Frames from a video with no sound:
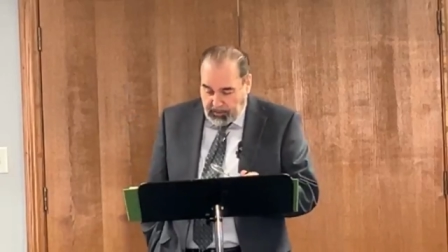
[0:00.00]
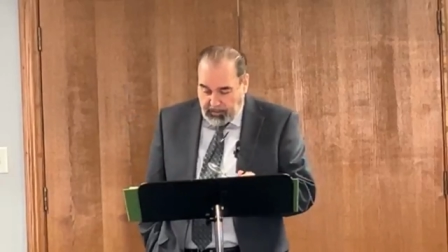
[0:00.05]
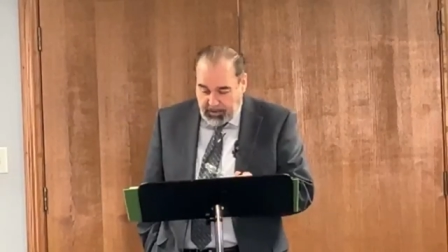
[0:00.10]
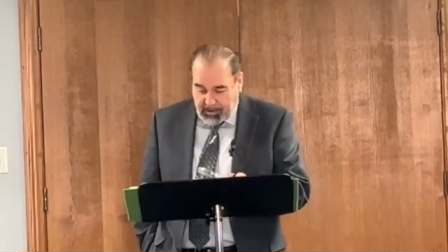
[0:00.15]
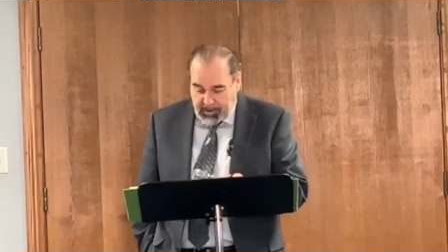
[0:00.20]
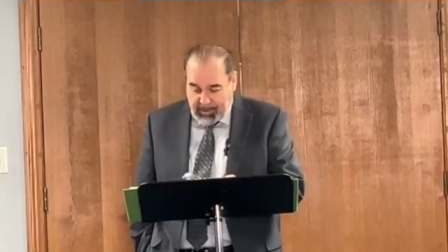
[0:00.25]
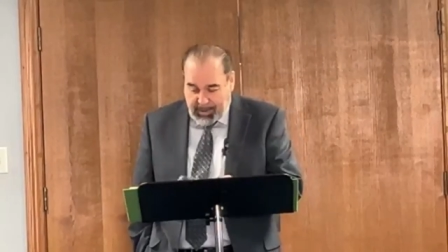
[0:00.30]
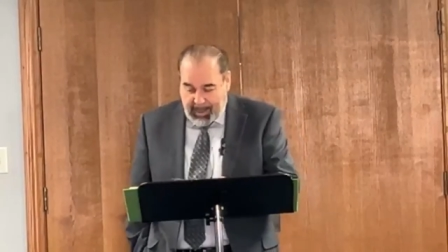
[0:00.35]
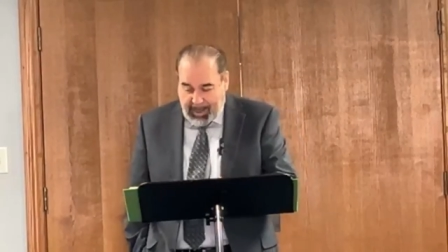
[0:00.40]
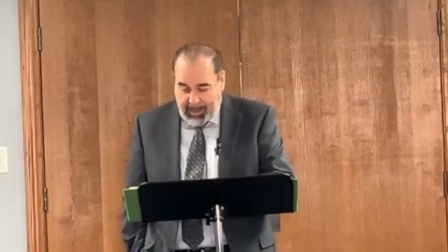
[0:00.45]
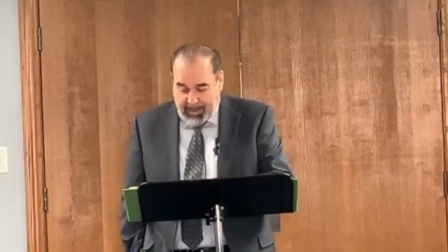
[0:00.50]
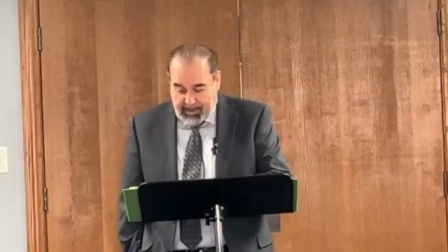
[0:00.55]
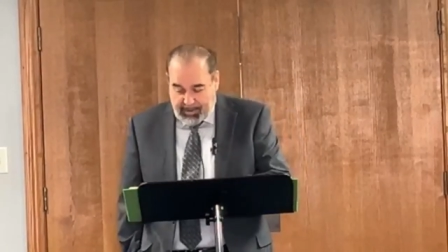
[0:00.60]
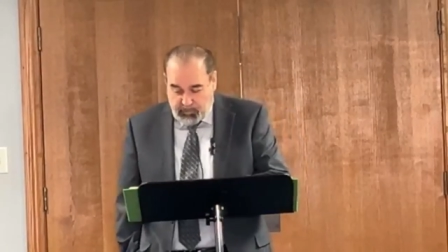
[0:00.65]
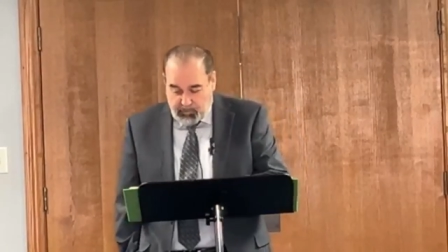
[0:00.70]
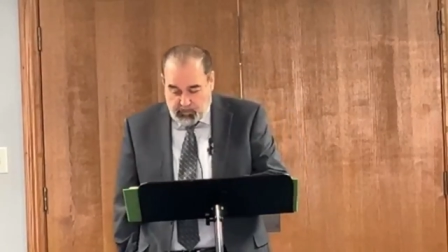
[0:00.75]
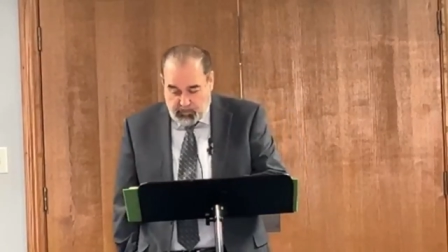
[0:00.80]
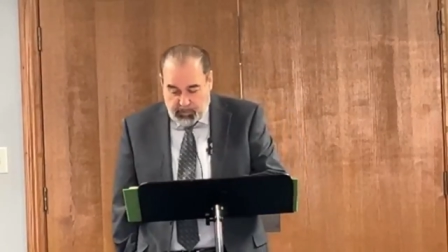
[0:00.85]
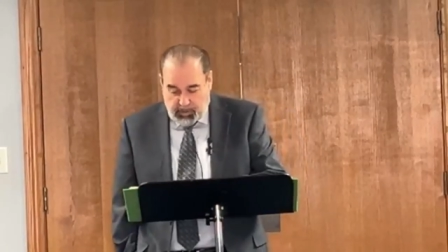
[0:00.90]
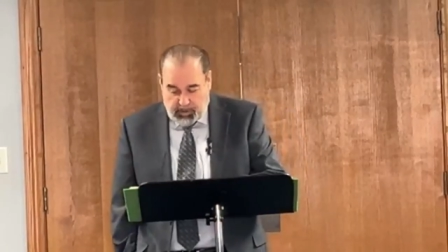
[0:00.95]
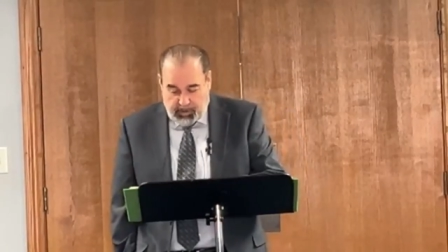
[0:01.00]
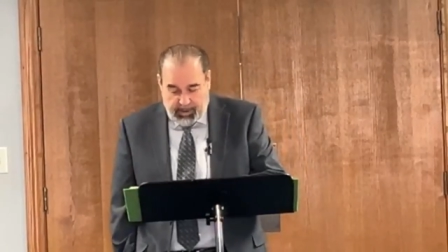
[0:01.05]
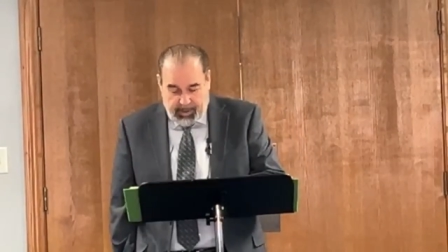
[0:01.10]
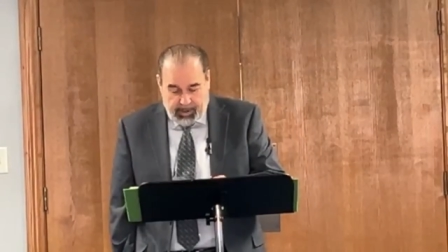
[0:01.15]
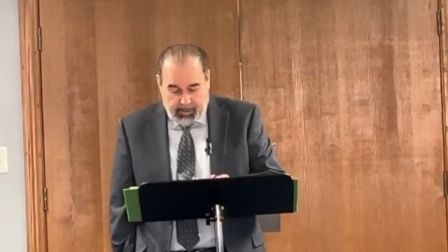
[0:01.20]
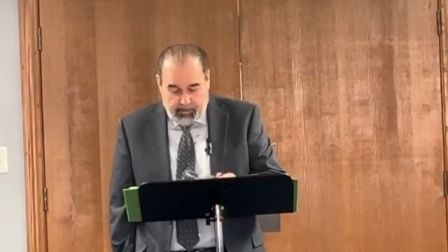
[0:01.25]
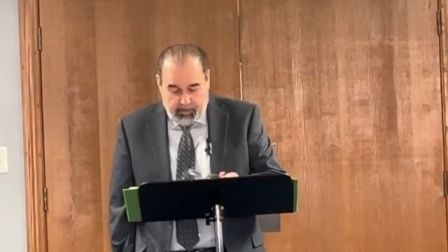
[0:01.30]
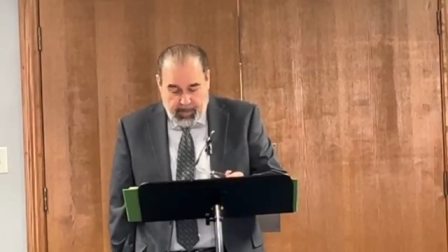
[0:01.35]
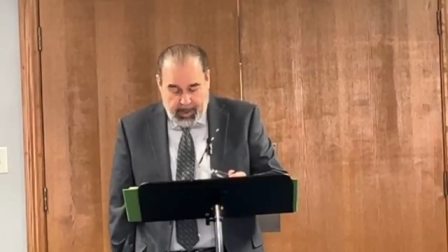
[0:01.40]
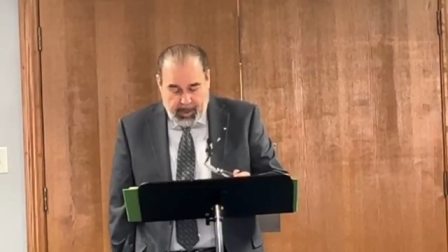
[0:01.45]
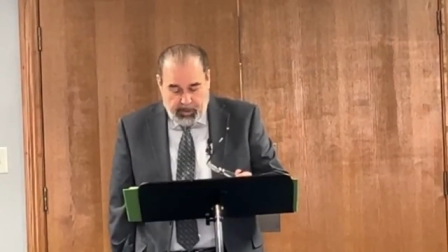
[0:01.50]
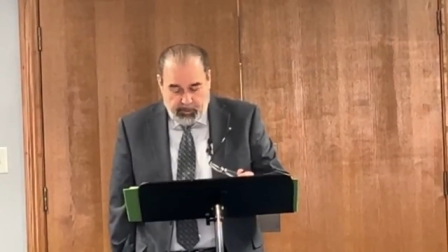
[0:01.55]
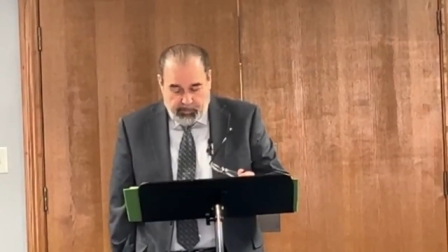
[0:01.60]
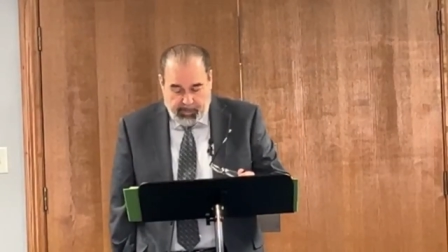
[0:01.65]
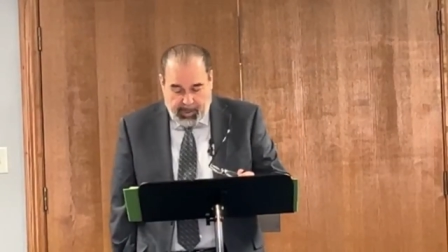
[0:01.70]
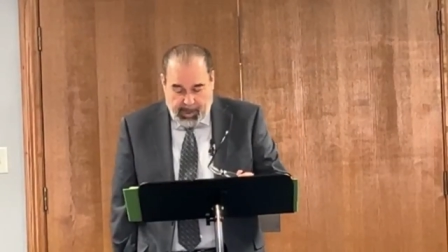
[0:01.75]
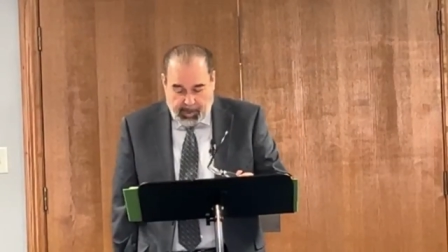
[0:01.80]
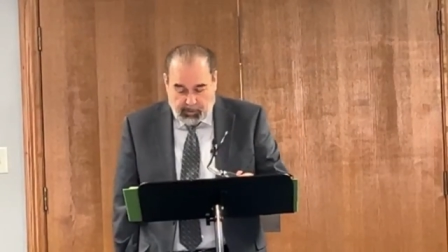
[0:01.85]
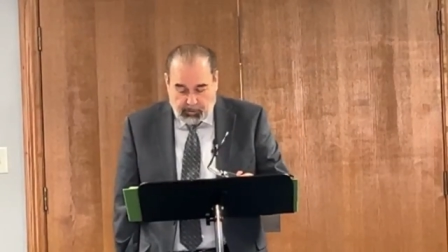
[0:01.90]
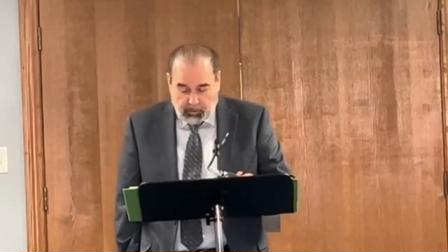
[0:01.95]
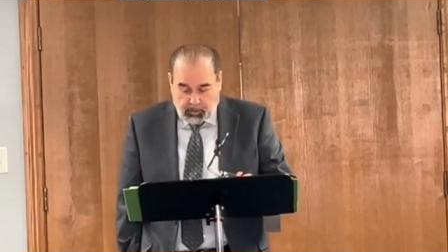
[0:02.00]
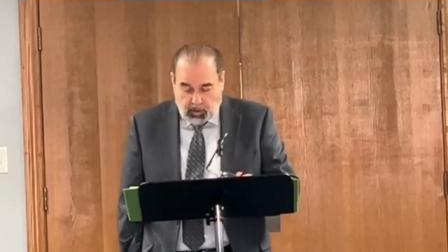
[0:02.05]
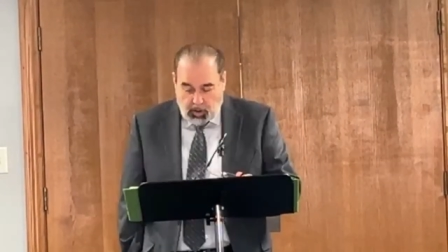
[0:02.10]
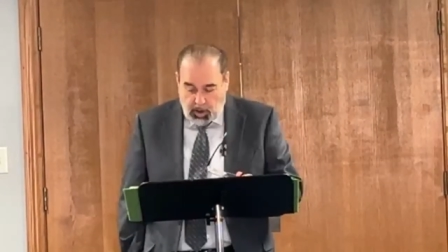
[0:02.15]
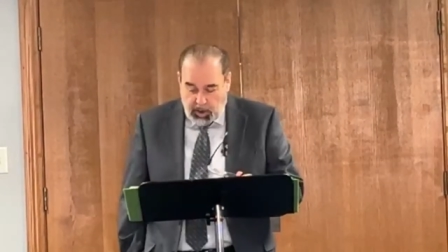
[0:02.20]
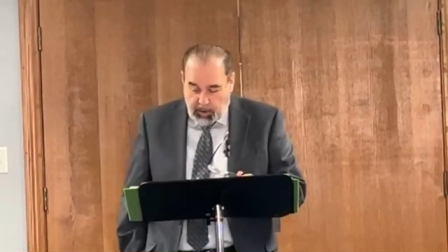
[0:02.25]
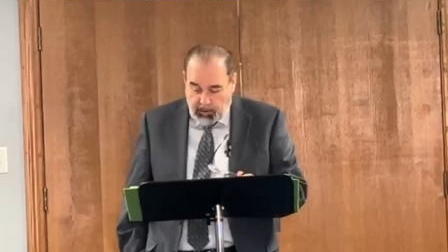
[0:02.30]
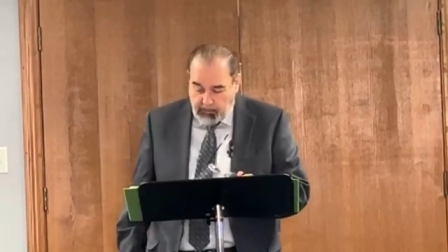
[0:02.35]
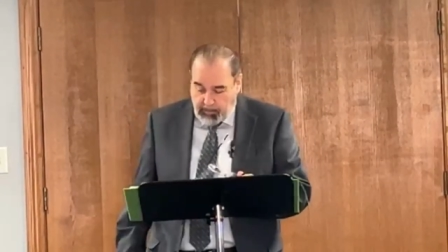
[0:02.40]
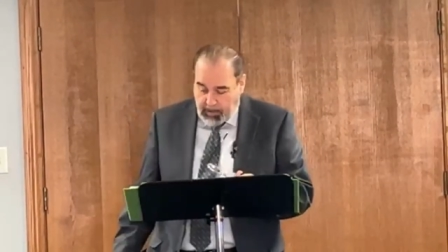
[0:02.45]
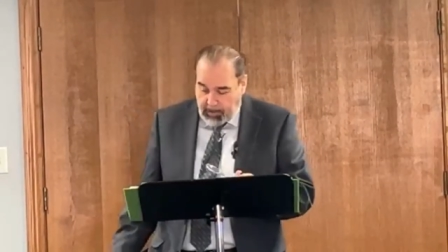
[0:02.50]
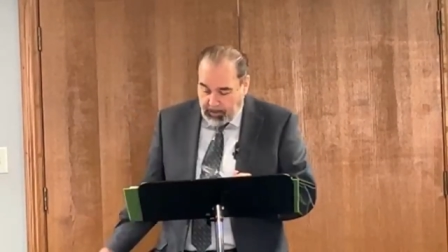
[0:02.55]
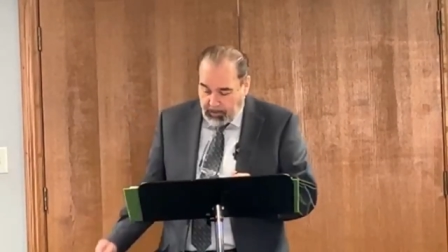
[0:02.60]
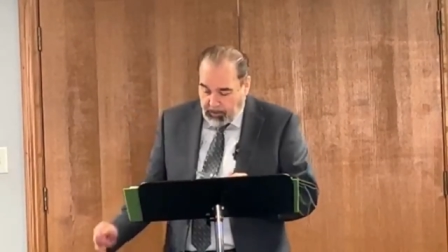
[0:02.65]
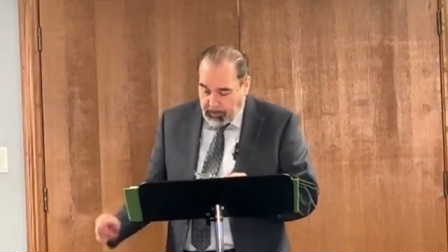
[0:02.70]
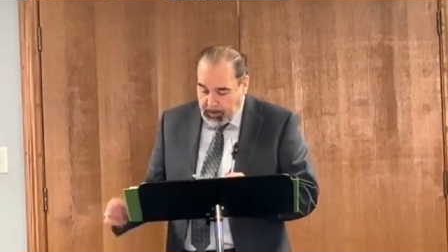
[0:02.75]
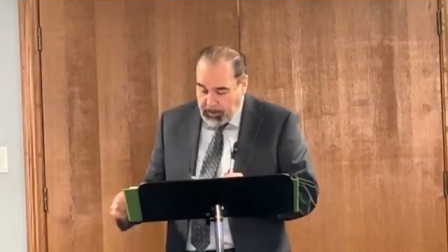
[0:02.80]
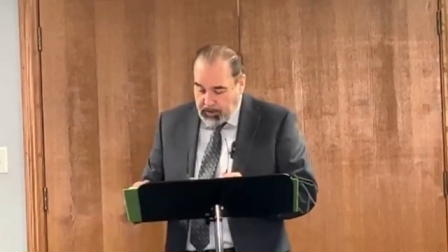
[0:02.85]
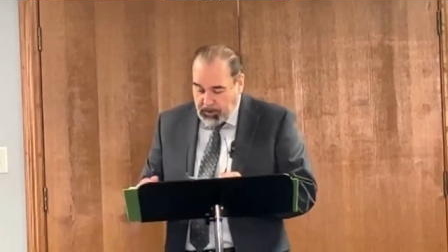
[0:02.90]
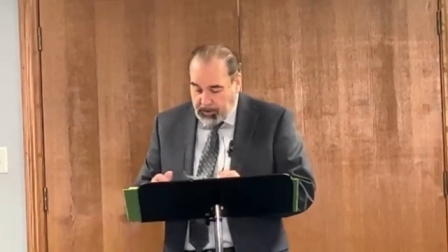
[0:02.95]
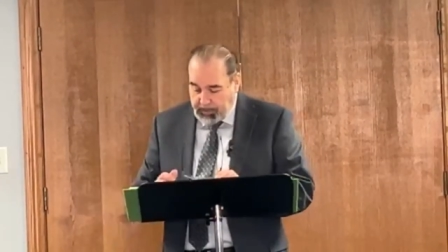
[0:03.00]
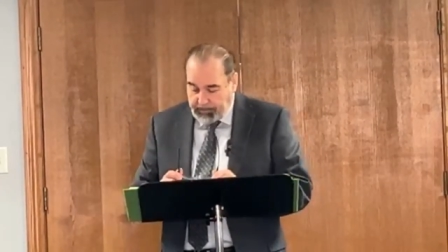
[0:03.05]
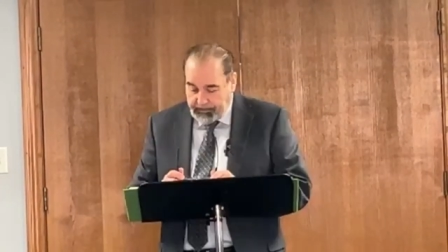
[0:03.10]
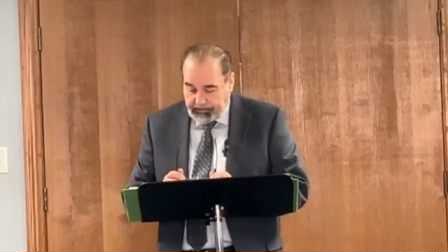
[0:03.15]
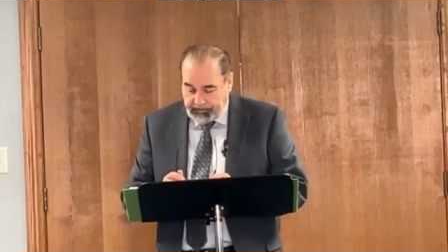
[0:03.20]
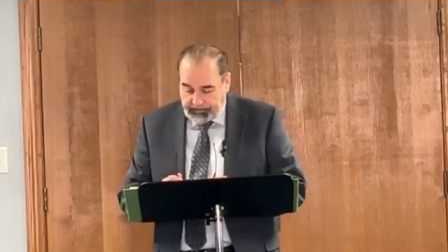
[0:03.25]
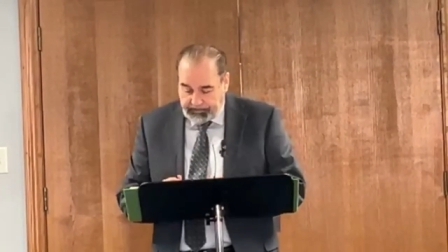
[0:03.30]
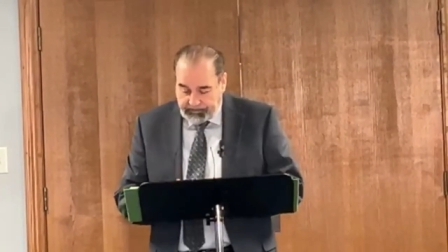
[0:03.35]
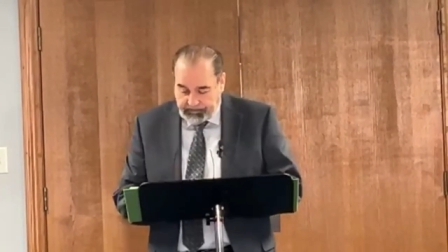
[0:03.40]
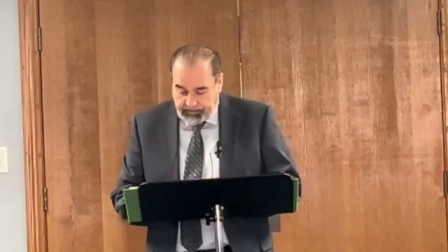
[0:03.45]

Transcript: So it's not really a matter of how long you've been a Christian.